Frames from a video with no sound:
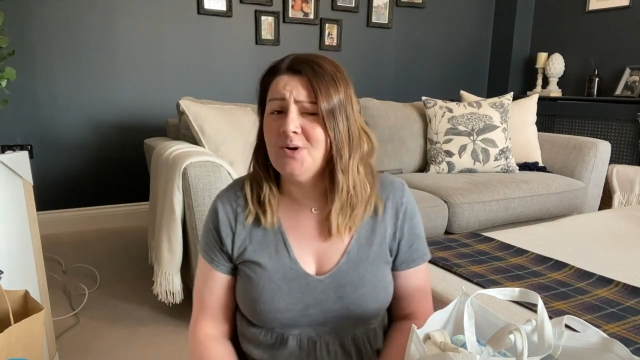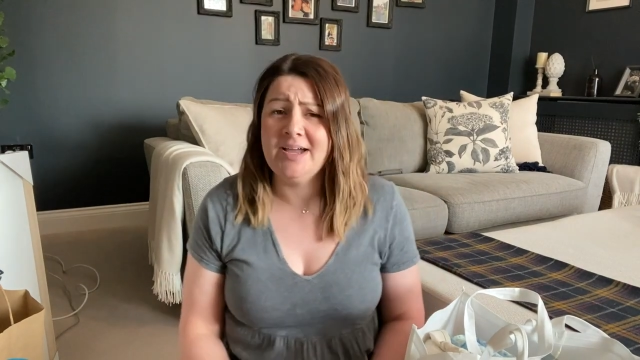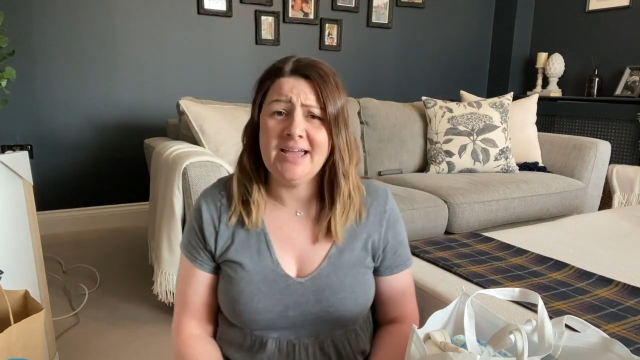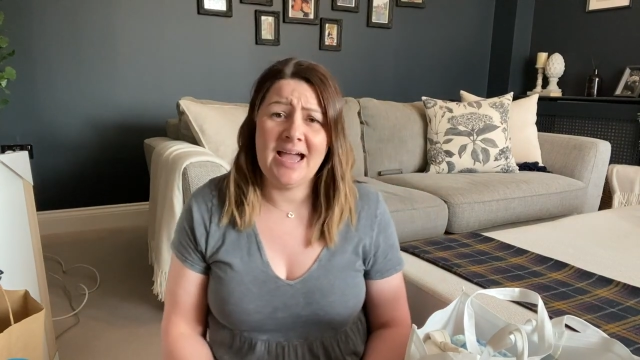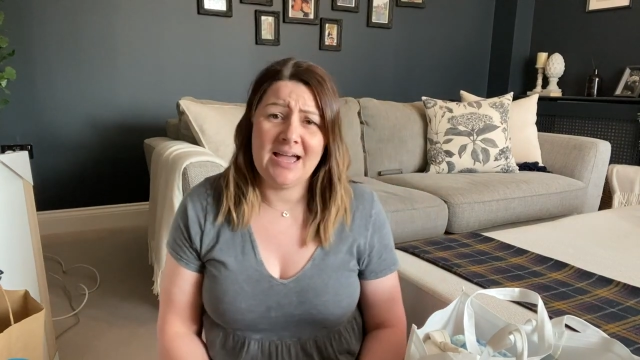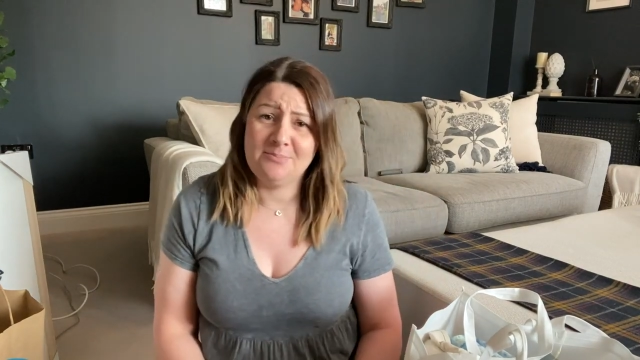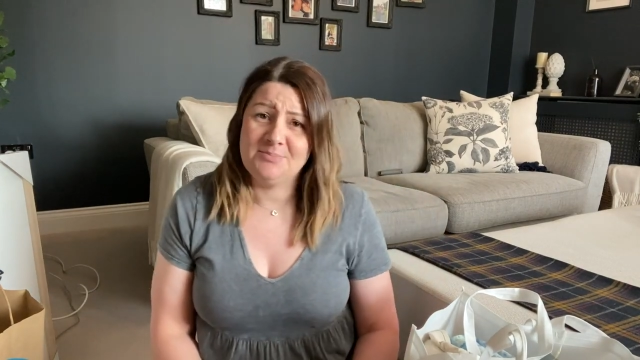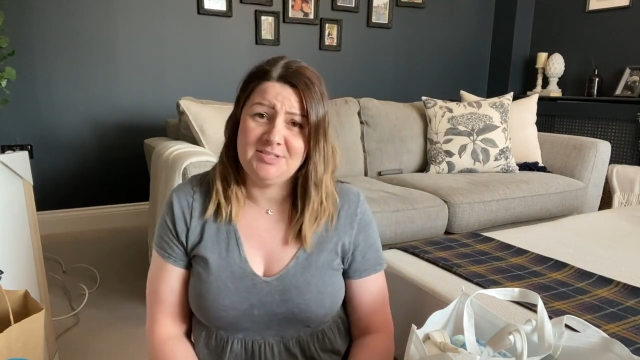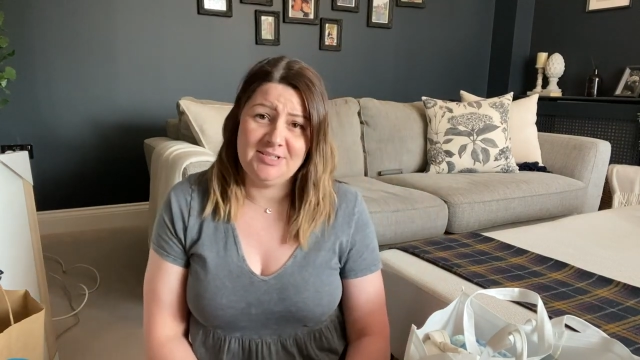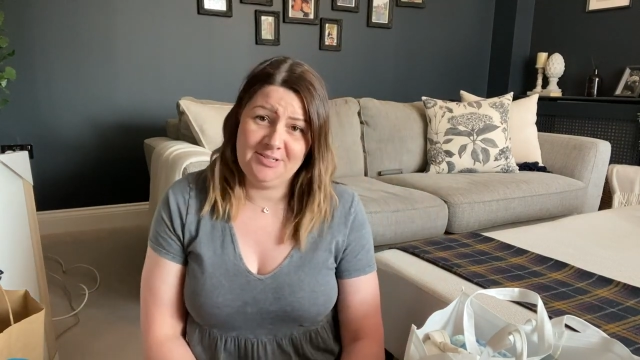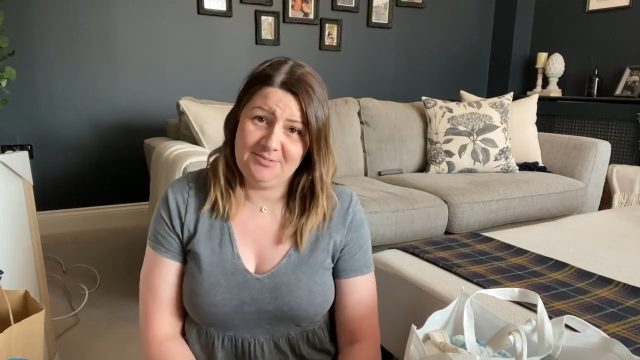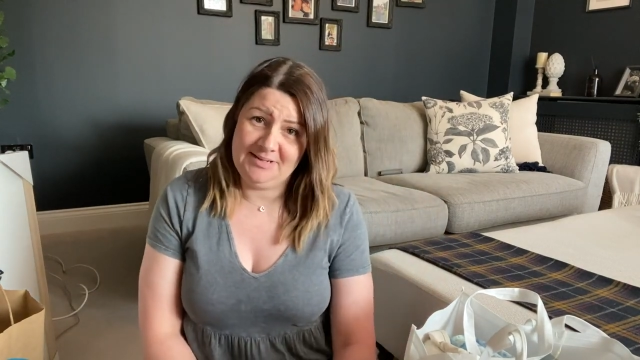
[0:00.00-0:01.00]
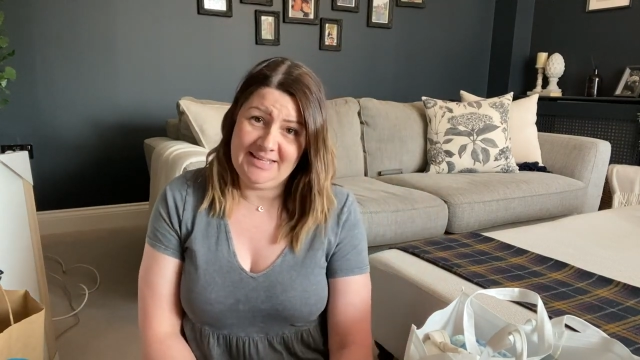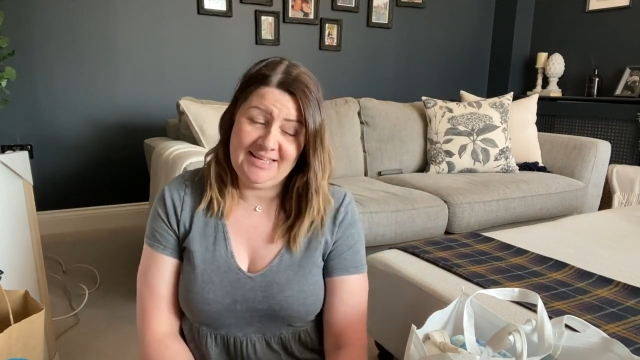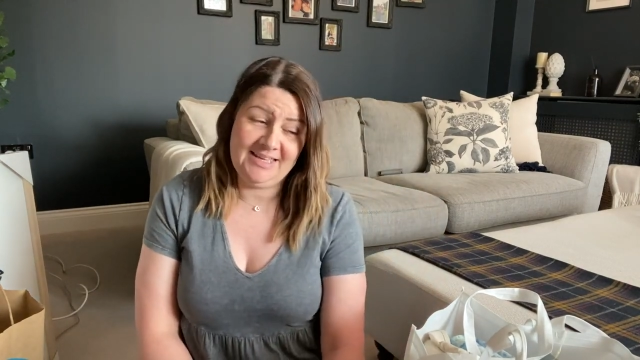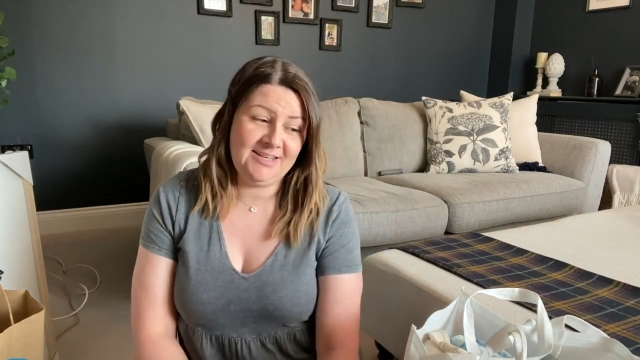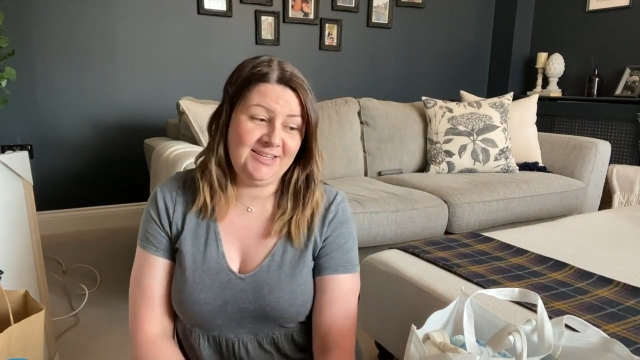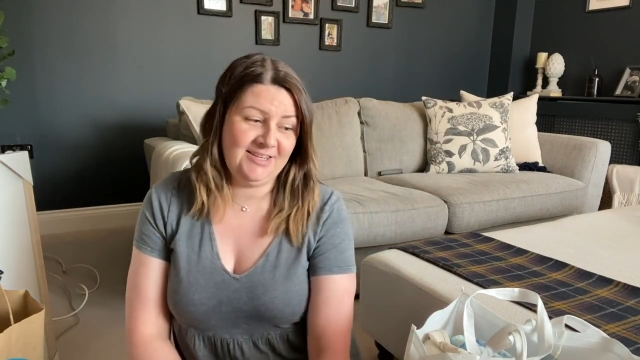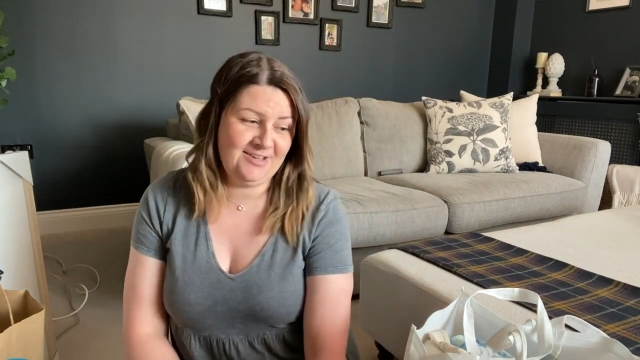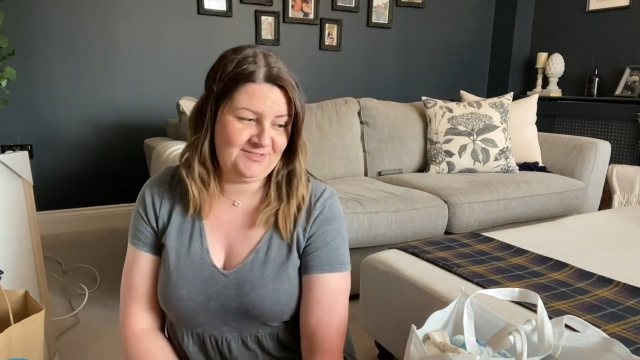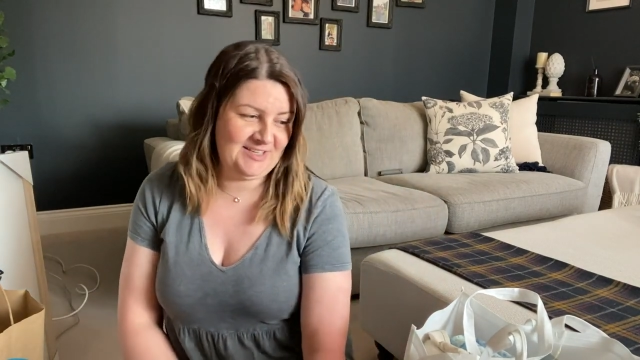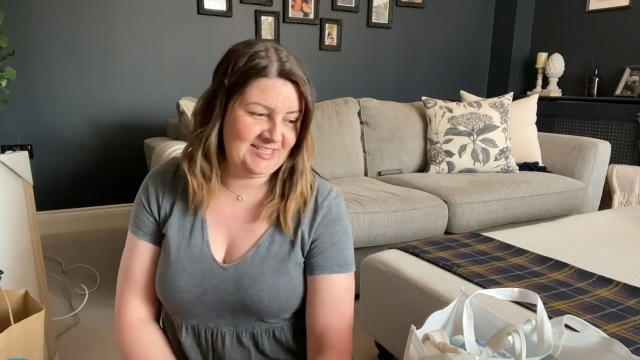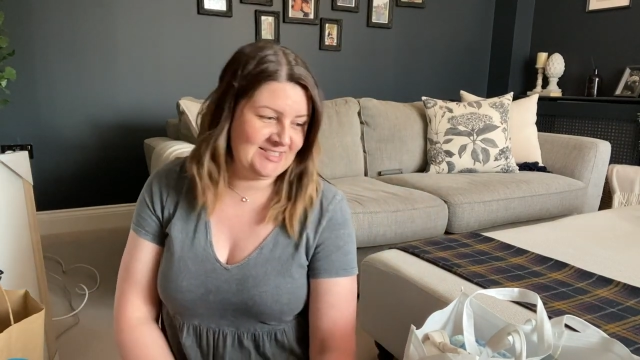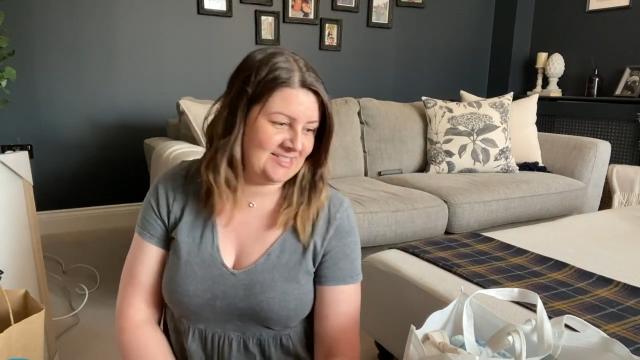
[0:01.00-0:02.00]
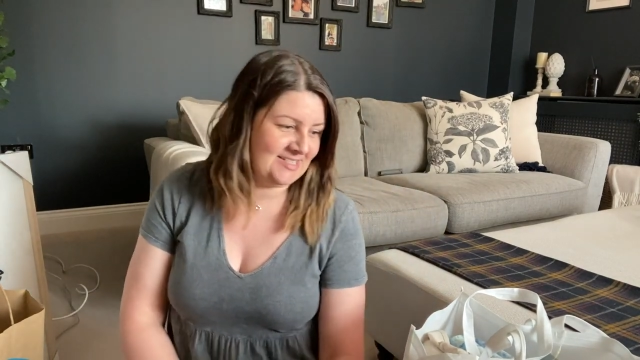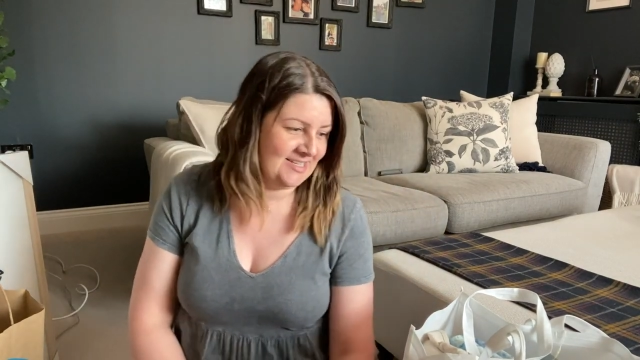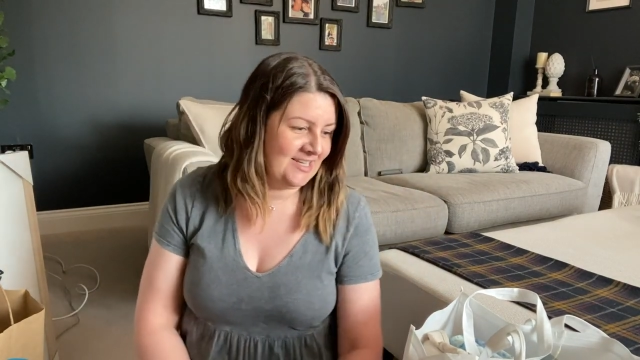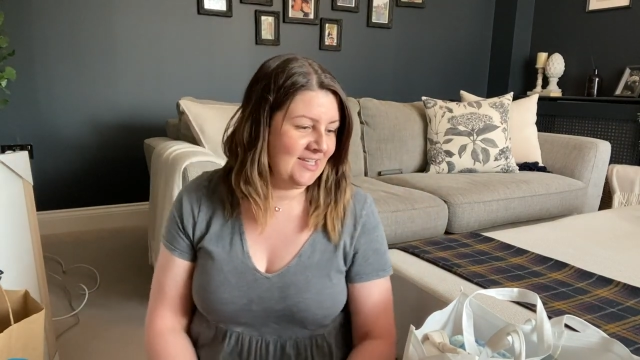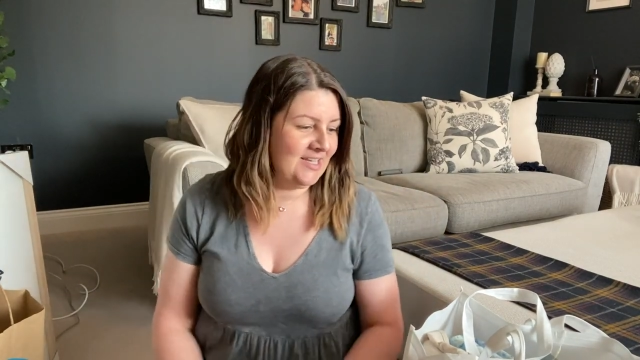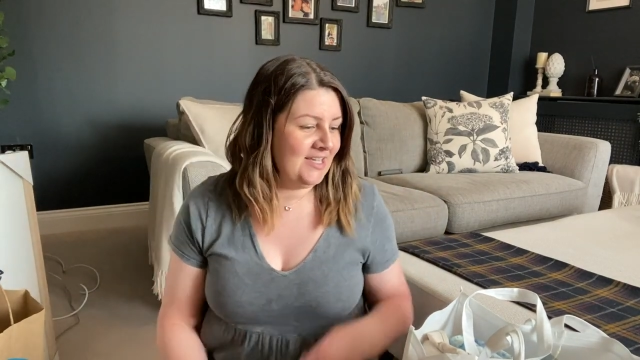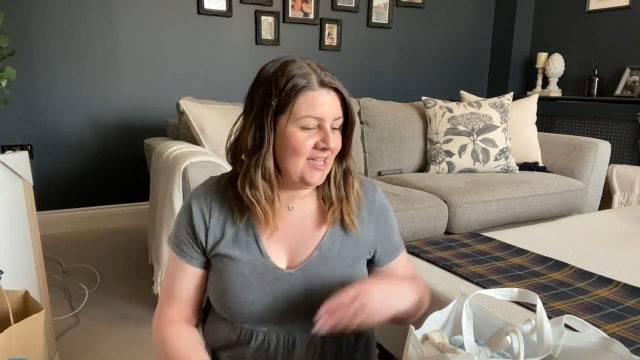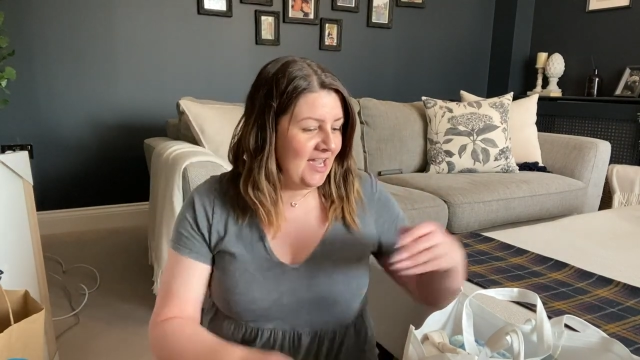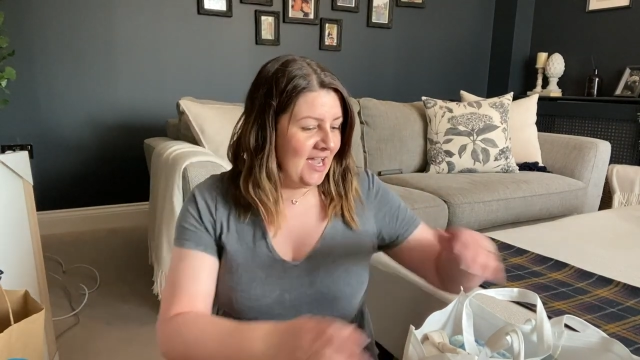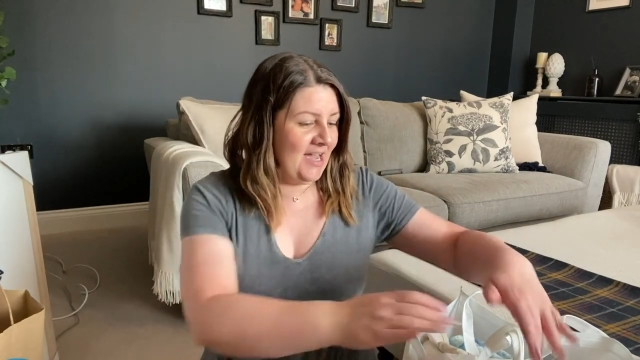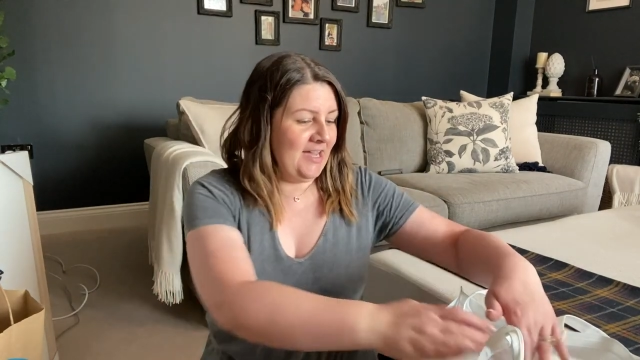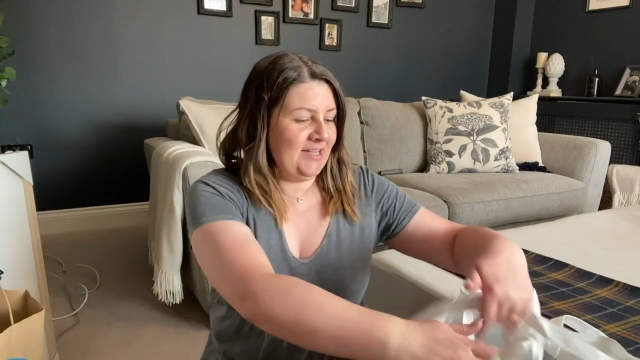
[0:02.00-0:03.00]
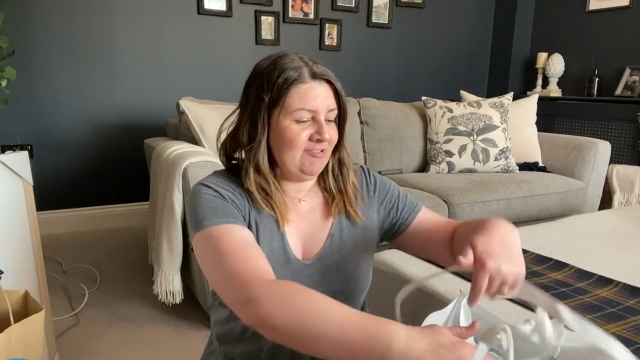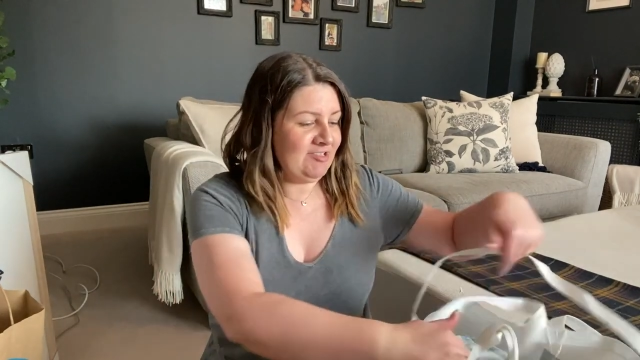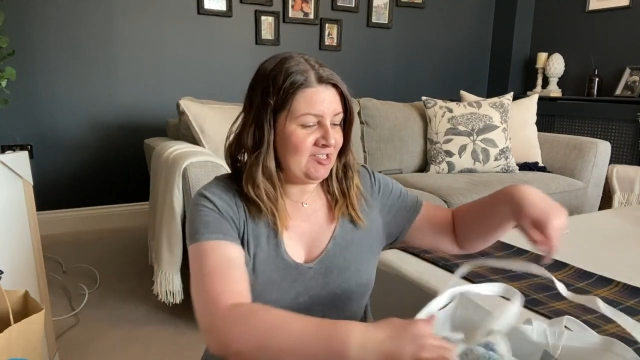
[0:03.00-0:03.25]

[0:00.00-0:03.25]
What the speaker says: I absolutely love it.